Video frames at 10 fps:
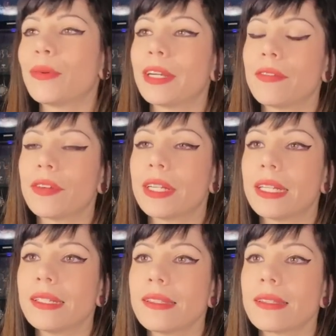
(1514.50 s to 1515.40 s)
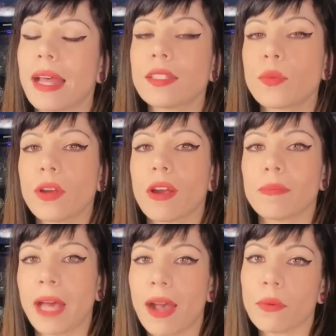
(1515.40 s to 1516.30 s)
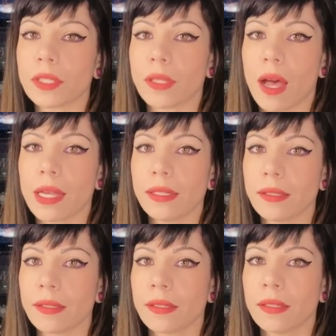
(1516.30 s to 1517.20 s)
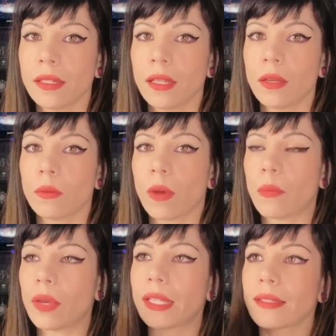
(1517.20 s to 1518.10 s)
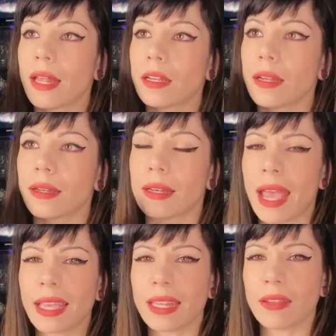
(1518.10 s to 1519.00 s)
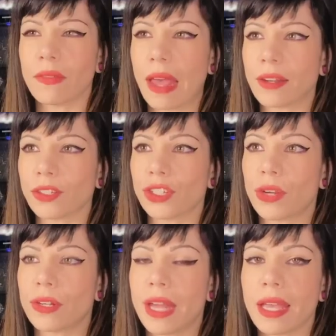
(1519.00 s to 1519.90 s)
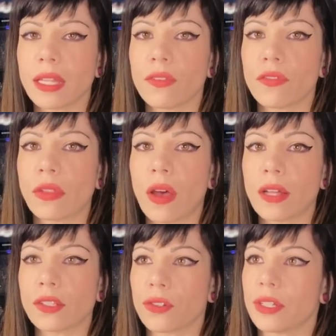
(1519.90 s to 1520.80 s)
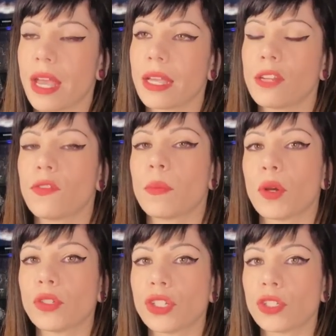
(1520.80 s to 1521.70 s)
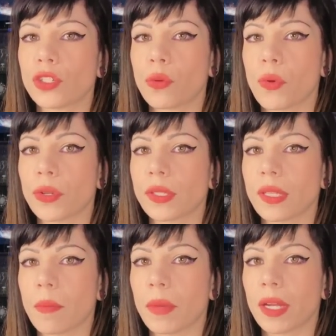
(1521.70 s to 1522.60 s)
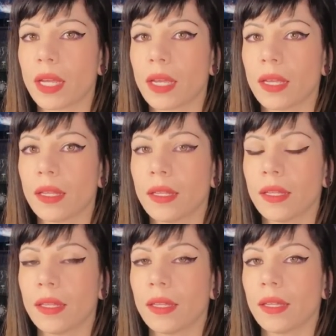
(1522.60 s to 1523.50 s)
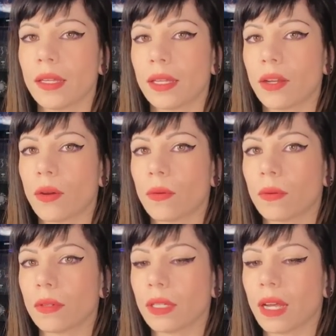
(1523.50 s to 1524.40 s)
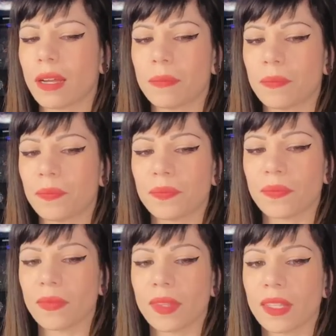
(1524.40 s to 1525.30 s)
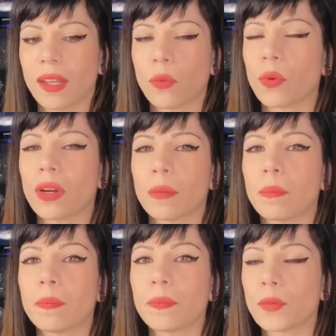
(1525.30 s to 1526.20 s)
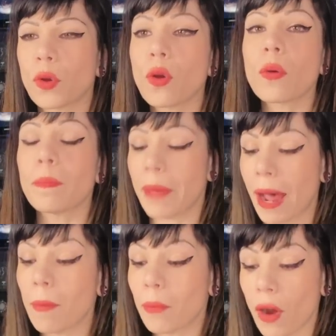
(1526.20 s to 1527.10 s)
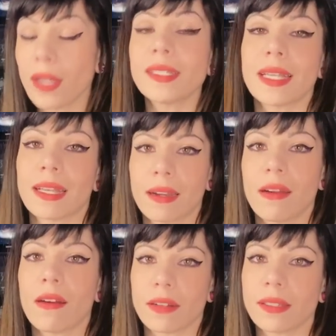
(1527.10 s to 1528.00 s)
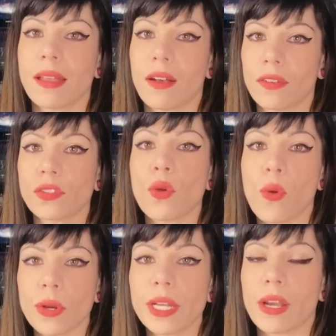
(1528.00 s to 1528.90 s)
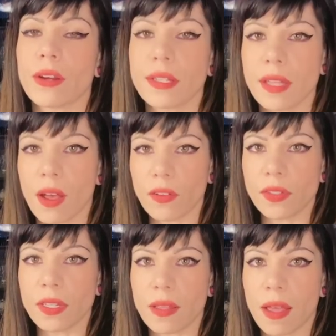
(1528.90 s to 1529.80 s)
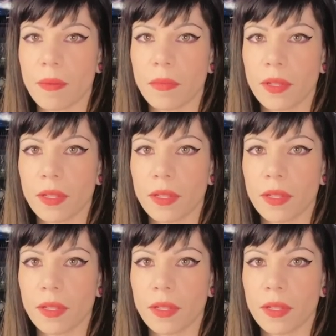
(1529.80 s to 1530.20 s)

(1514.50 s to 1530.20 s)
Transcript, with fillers: whatever it is. That's where our power lies. When we send negative energy or negative thoughts or negative emotions towards somebody, you know, um, we're bonding ourselves, cording ourselves to them